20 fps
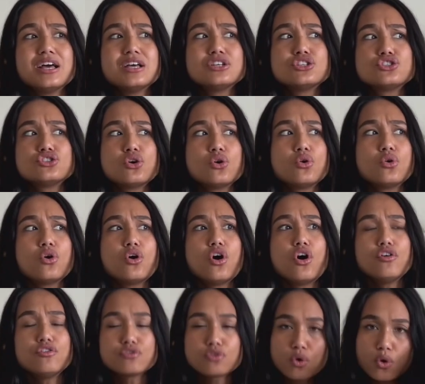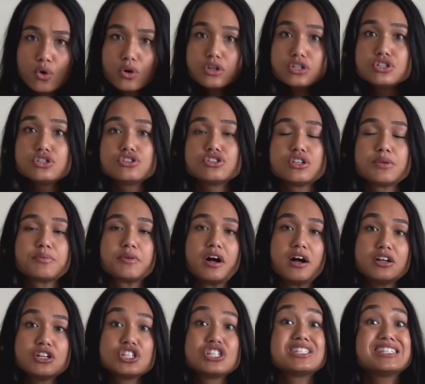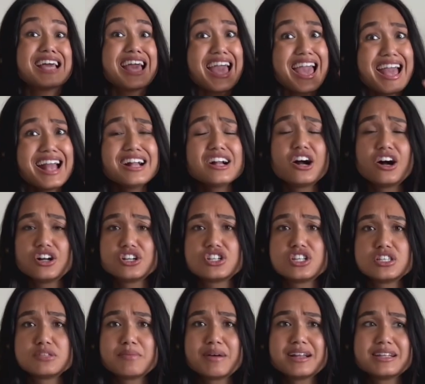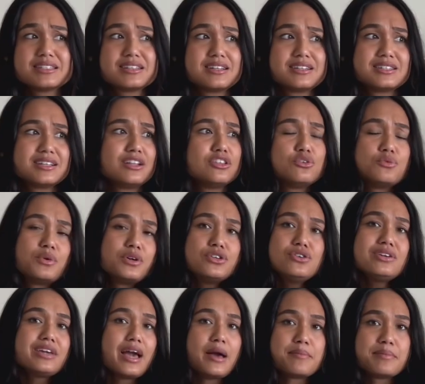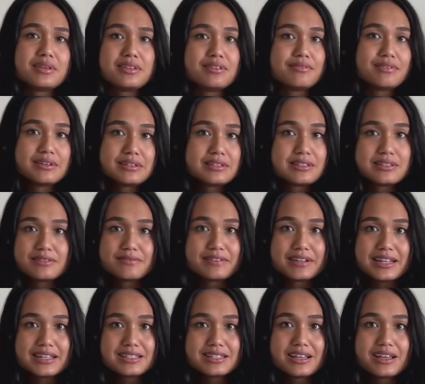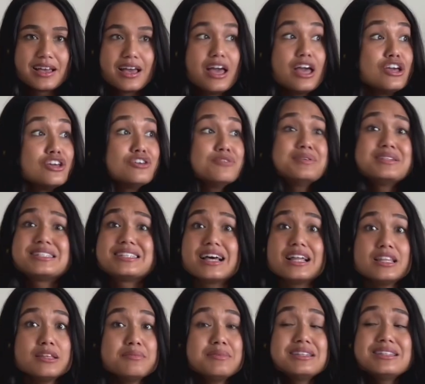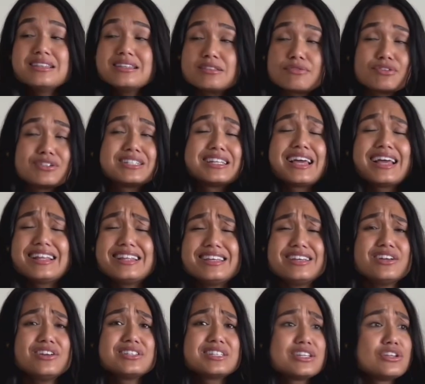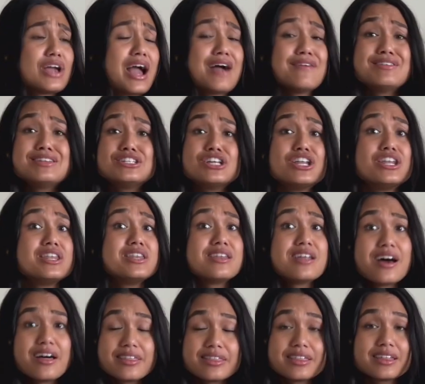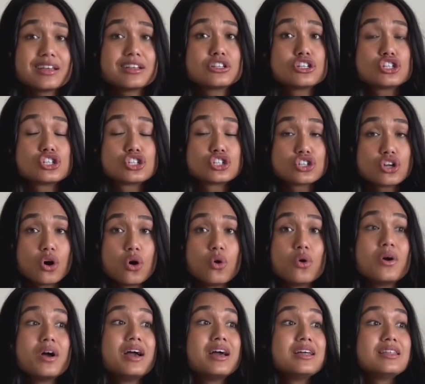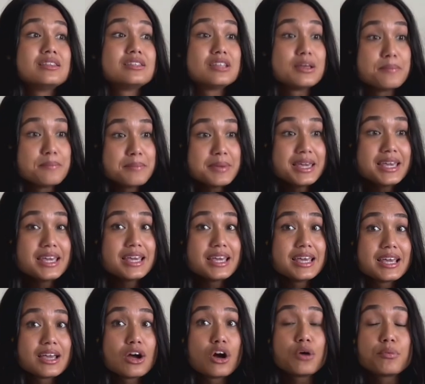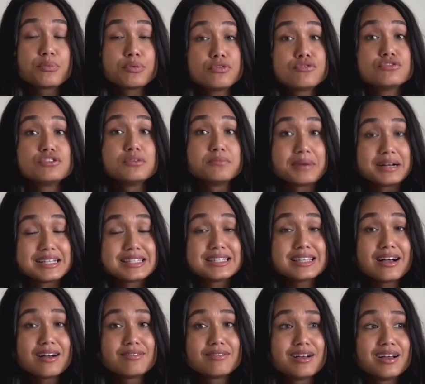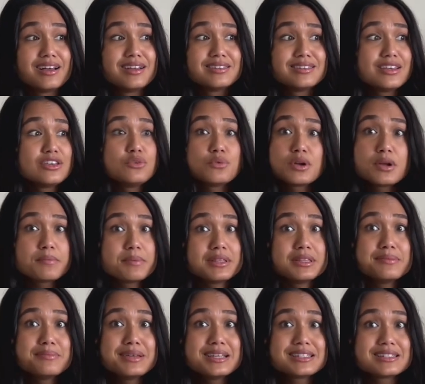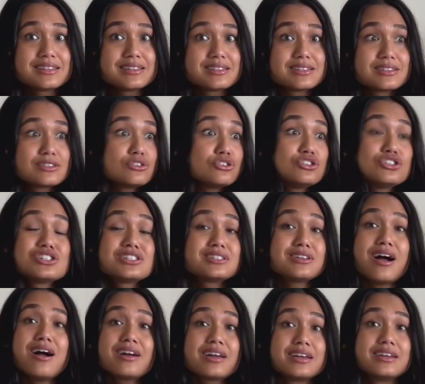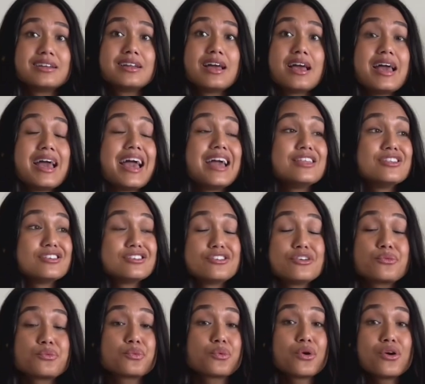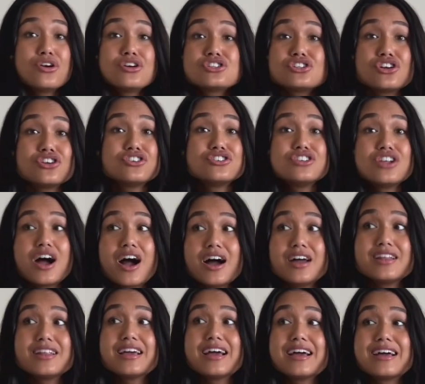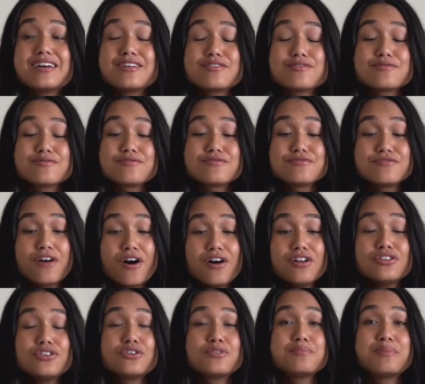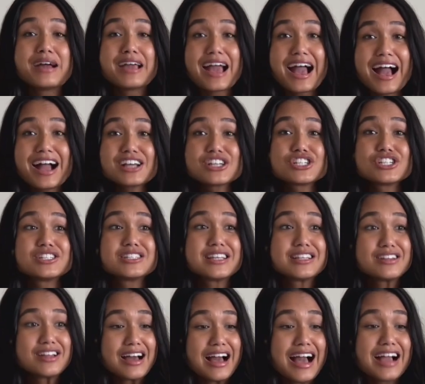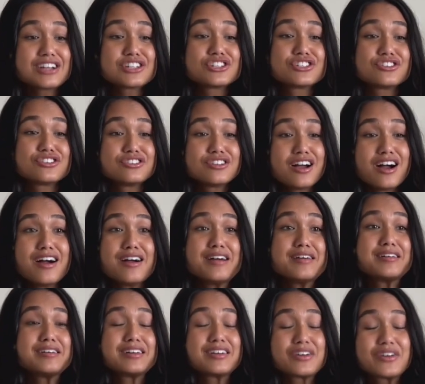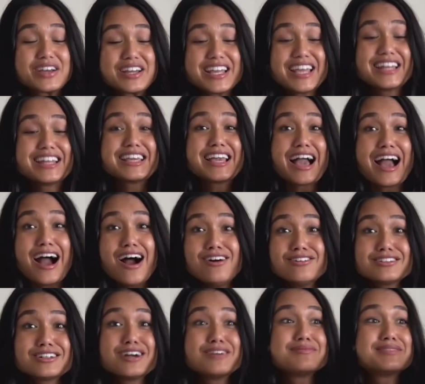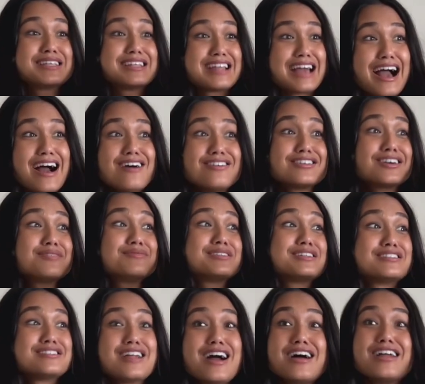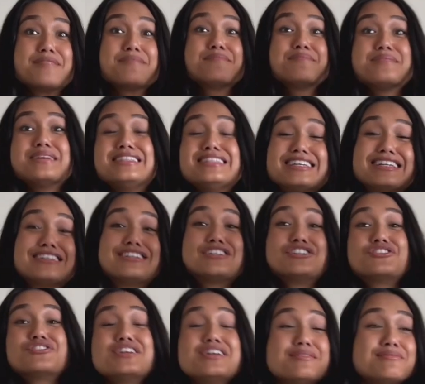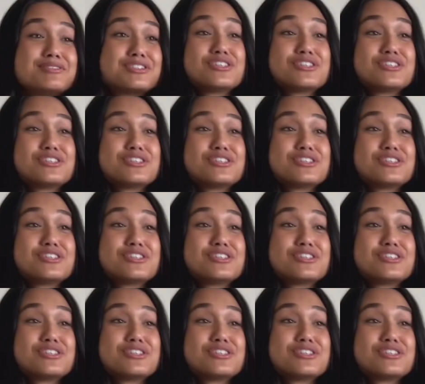So, of course, your subconscious and conscious mind is going to tell you, well, you can't build a business, Vanessa. You've been telling me this for 10 years and you haven't done nothing to show to me or prove to myself that you want to build a business. So you're just talking, and your words are not followed by actions, and the actions are not creating outcomes, and the outcomes are not building the dream.